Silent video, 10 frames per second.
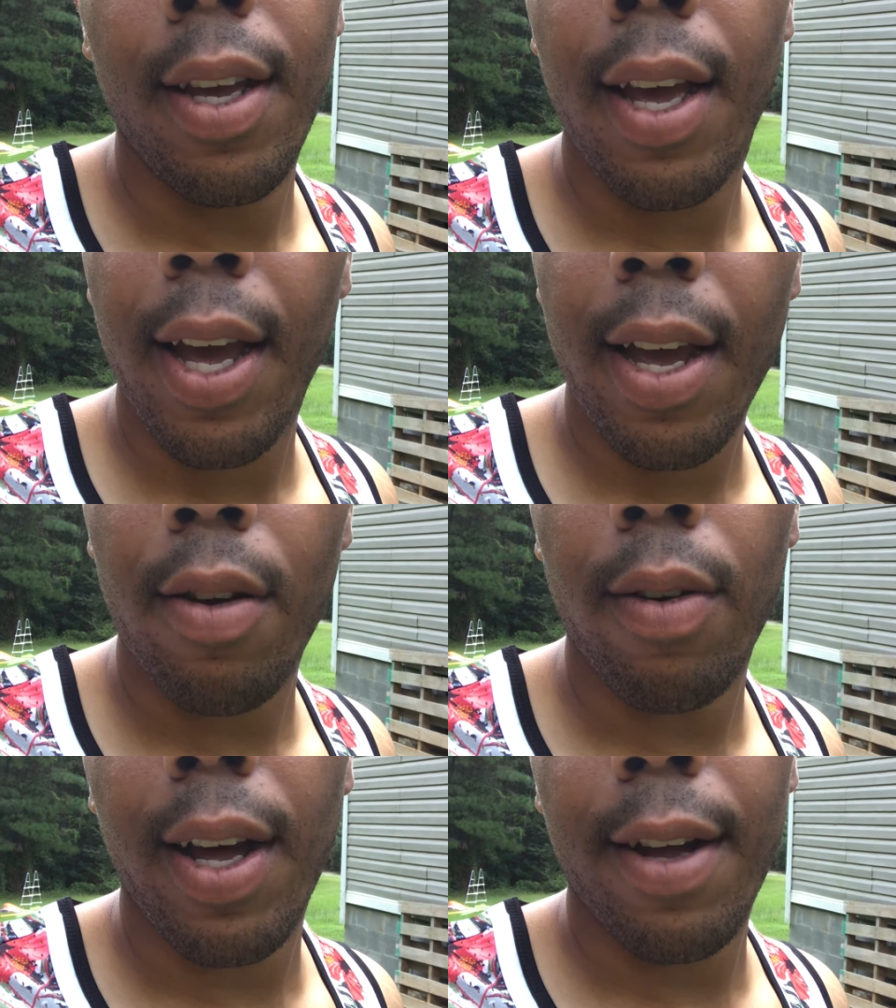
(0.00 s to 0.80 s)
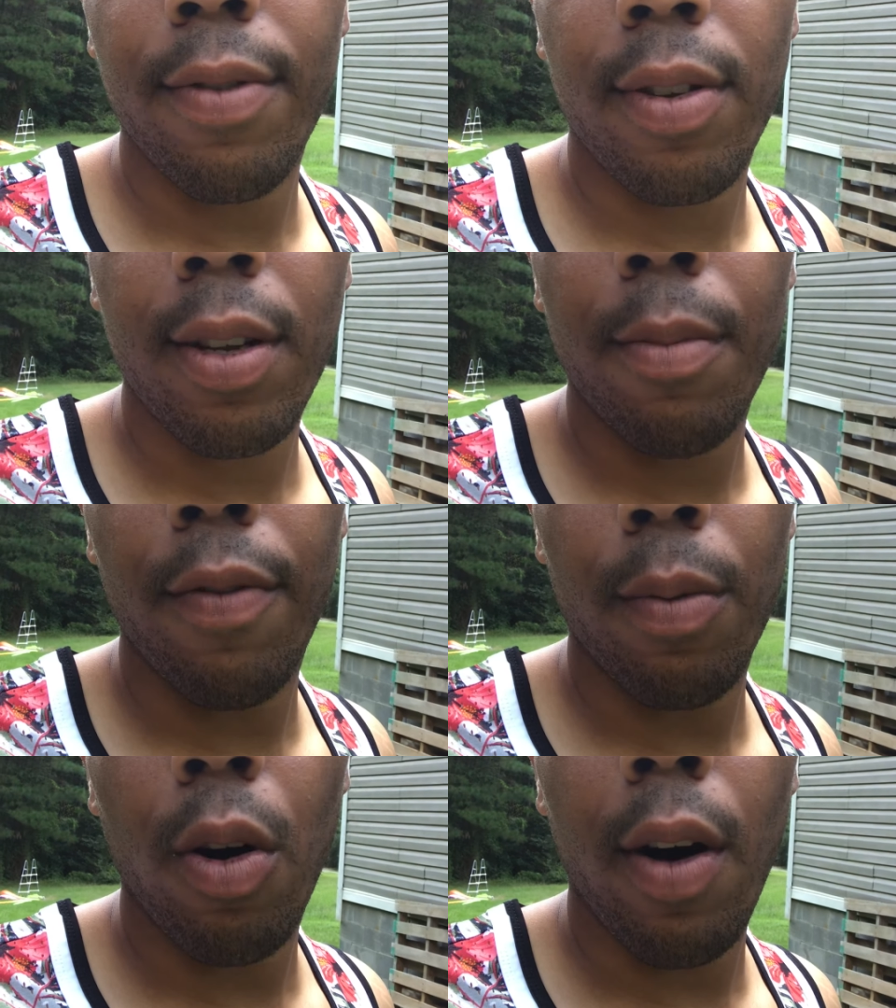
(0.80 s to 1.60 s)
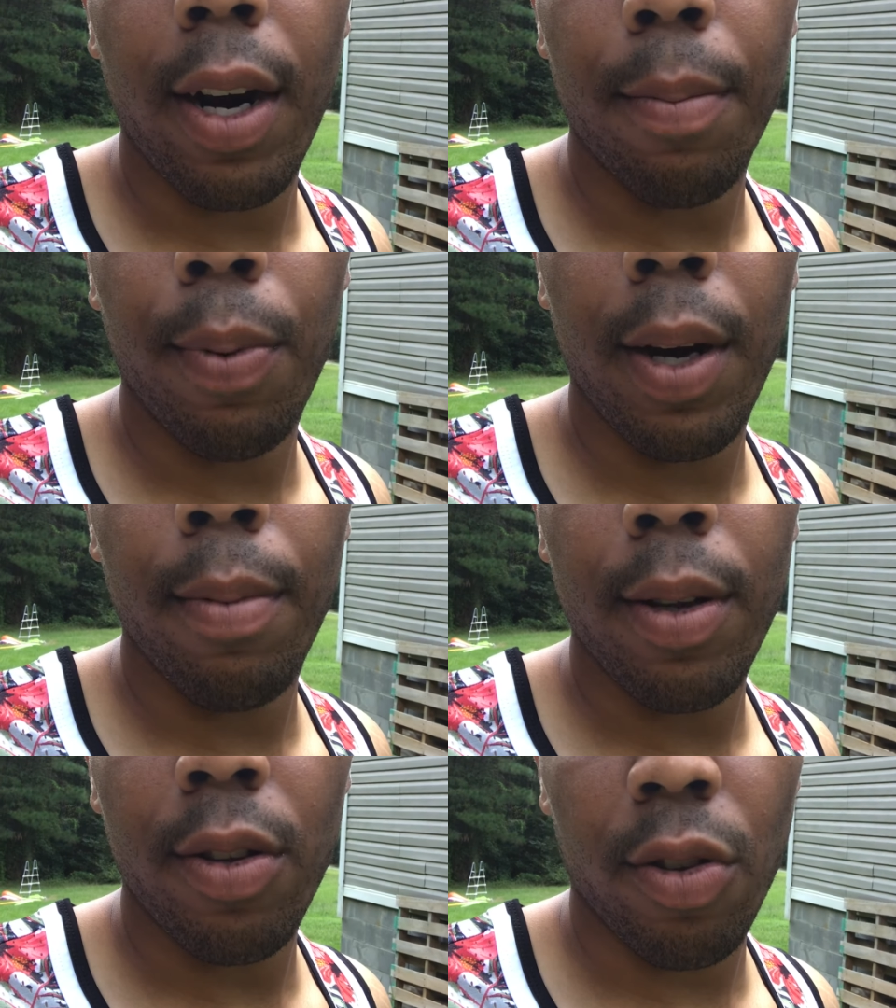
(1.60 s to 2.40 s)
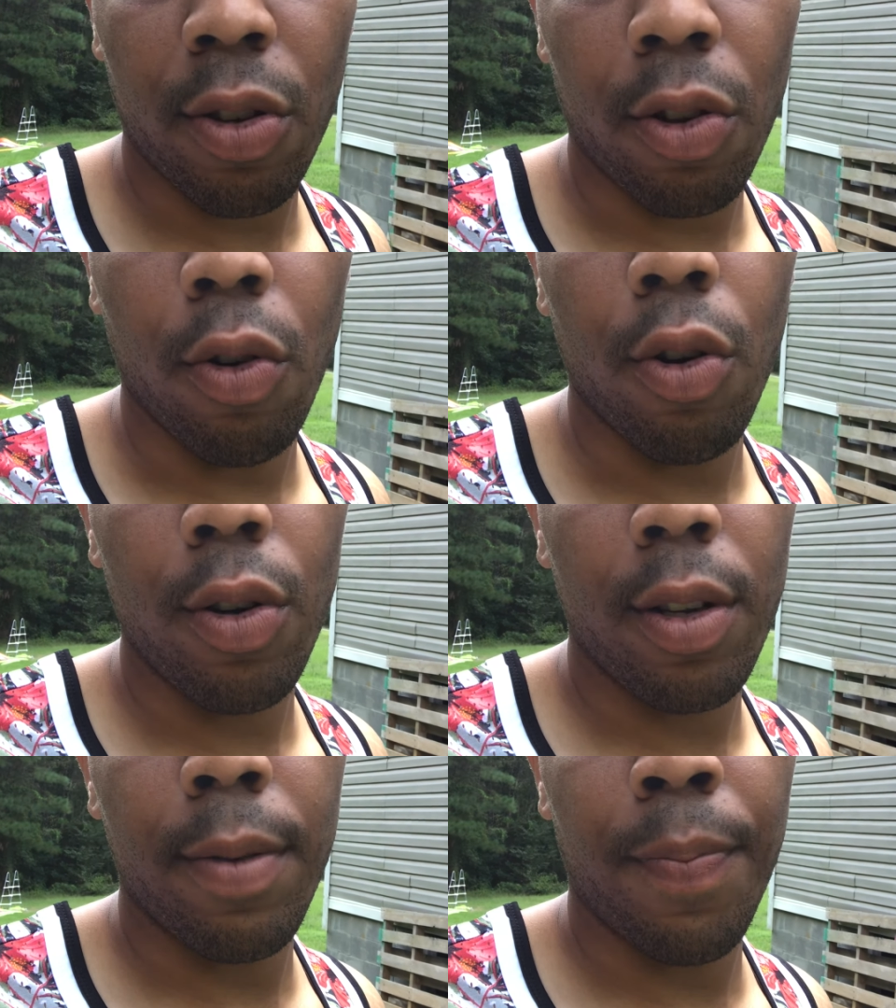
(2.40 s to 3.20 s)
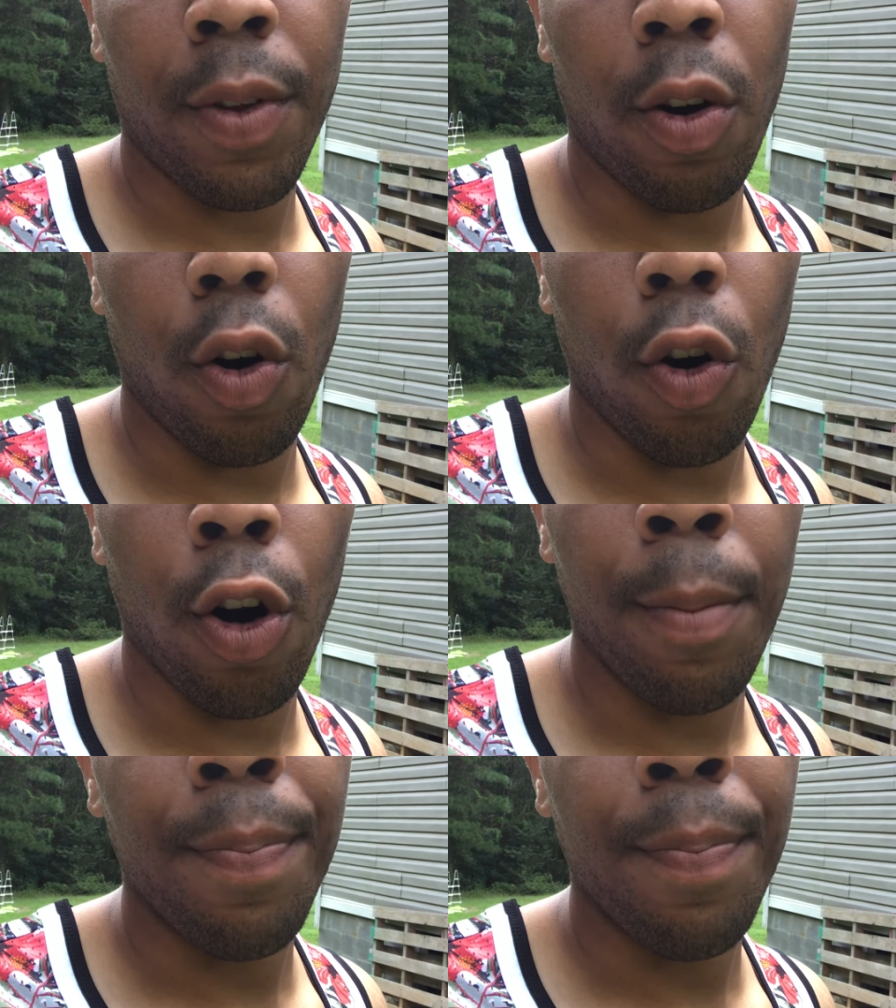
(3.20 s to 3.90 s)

I ain't gonna lie, some of them go out in public to stores or,